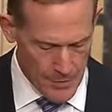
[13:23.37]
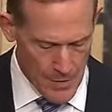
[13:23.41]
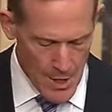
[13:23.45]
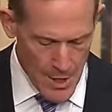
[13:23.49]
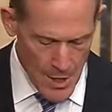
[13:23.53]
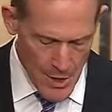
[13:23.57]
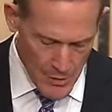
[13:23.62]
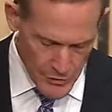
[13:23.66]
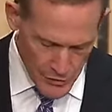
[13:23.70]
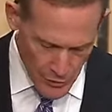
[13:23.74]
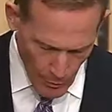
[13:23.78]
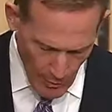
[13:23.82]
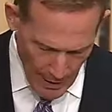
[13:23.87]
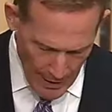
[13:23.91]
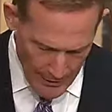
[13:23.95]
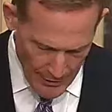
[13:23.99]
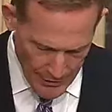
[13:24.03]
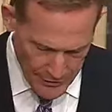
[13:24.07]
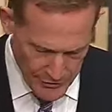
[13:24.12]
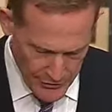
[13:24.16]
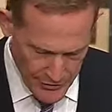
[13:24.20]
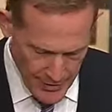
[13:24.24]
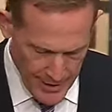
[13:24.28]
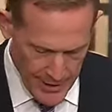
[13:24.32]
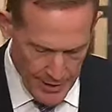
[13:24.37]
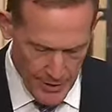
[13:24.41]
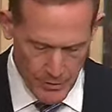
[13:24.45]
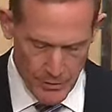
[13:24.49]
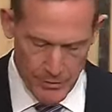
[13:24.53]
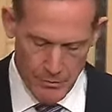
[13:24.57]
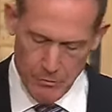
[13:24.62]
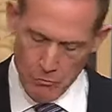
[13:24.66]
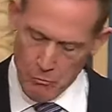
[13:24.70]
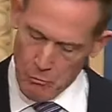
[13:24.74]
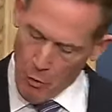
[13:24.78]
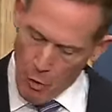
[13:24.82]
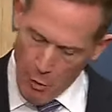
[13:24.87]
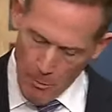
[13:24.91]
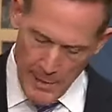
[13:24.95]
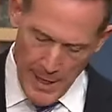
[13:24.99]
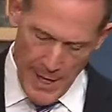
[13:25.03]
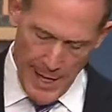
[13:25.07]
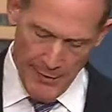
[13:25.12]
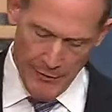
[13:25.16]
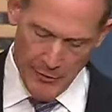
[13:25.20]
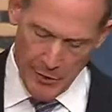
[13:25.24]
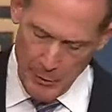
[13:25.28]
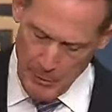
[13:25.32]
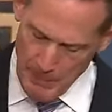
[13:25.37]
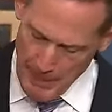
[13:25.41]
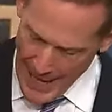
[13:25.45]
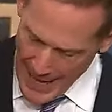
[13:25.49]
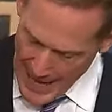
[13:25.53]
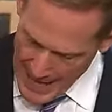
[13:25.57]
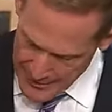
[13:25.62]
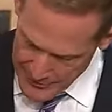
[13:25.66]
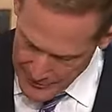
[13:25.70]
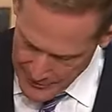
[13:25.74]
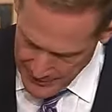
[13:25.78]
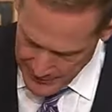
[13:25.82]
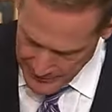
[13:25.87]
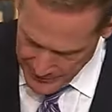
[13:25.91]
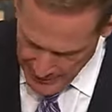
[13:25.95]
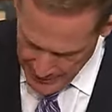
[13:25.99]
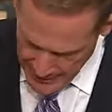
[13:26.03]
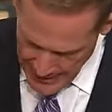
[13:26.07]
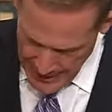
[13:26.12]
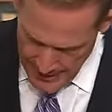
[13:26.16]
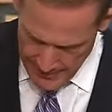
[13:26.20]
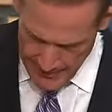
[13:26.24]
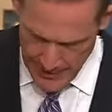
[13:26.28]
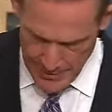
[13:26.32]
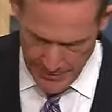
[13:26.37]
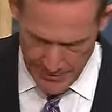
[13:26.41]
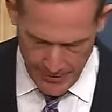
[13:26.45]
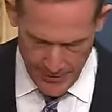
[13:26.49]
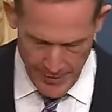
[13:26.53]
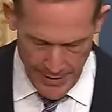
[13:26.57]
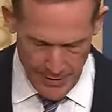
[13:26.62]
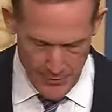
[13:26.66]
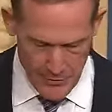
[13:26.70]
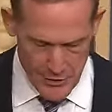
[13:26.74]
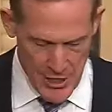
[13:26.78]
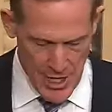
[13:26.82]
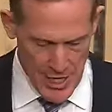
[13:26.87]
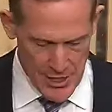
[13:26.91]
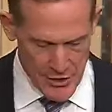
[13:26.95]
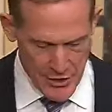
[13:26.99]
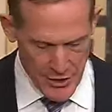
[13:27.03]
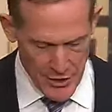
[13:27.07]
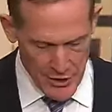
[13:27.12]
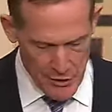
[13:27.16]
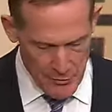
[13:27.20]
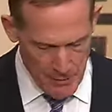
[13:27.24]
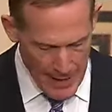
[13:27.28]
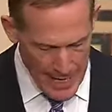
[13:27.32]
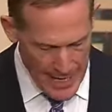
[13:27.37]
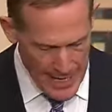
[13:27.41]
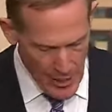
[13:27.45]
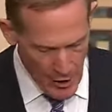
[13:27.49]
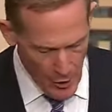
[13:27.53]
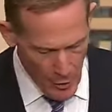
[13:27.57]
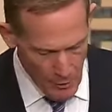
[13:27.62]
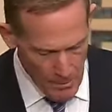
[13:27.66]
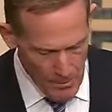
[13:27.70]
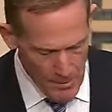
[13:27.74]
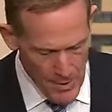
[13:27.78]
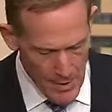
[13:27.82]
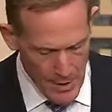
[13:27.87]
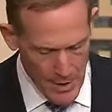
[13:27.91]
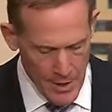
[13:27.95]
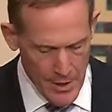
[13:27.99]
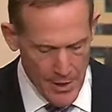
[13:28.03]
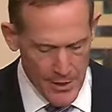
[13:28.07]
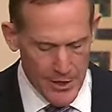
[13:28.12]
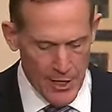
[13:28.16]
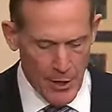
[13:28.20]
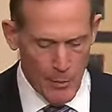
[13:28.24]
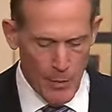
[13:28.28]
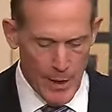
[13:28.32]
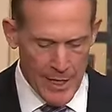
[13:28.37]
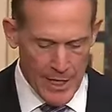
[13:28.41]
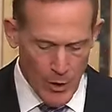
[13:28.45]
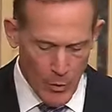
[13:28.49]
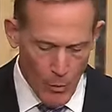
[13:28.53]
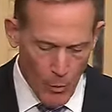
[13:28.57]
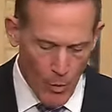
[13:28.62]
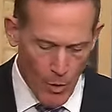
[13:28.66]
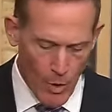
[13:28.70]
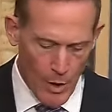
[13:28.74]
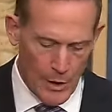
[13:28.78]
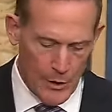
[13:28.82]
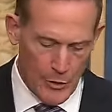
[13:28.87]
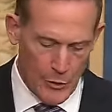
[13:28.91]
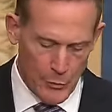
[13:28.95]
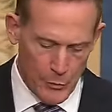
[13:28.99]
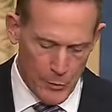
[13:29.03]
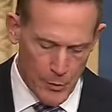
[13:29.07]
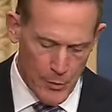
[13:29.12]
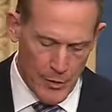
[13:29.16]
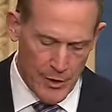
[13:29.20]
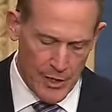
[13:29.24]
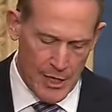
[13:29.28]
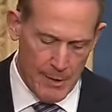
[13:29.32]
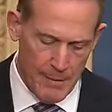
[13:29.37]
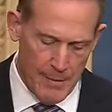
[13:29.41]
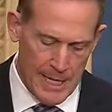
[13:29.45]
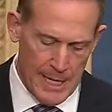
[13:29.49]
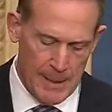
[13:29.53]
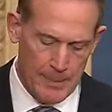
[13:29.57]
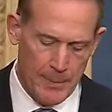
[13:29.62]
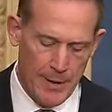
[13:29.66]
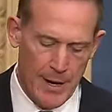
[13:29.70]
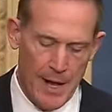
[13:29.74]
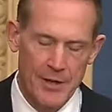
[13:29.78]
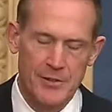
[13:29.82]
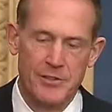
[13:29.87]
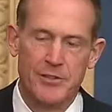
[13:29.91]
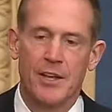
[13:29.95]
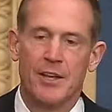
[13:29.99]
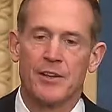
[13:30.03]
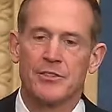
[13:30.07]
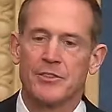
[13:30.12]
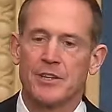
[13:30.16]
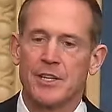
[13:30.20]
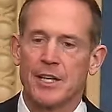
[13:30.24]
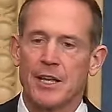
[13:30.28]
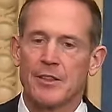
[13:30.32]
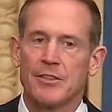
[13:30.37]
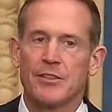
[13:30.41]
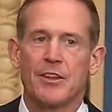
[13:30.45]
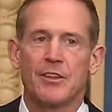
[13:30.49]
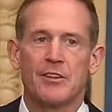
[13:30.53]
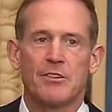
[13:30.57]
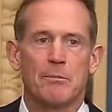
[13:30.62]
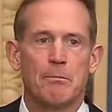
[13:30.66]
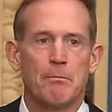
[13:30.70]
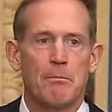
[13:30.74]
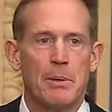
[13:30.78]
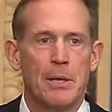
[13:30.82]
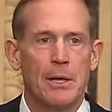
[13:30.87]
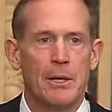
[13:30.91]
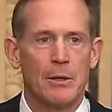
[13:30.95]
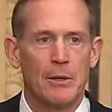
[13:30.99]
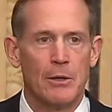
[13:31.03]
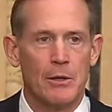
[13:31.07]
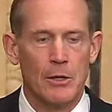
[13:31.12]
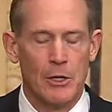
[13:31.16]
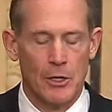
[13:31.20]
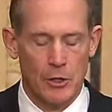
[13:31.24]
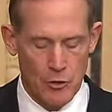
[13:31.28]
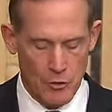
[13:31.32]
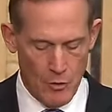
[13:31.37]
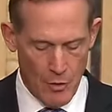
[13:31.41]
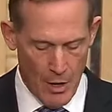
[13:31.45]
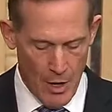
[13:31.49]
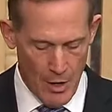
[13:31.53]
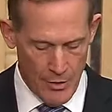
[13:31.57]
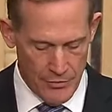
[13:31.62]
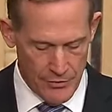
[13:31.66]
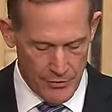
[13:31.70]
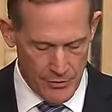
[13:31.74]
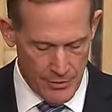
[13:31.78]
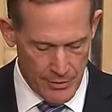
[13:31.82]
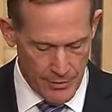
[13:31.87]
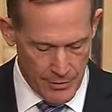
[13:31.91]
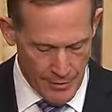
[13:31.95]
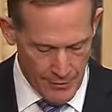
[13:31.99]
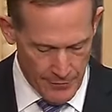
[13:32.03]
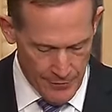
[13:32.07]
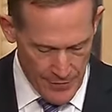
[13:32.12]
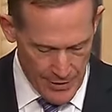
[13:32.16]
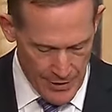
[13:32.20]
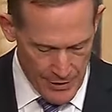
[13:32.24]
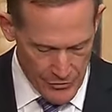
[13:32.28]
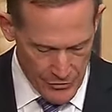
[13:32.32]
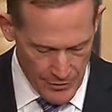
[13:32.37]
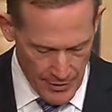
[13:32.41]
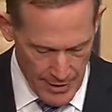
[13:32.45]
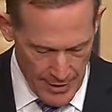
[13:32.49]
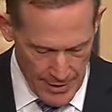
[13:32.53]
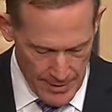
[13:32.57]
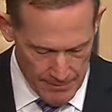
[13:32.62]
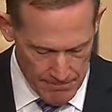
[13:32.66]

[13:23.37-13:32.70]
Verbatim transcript: So while the Senate won't be able to pass this today because of the objection, it's my hope that we can work through the committee process to get this bill across the finish line.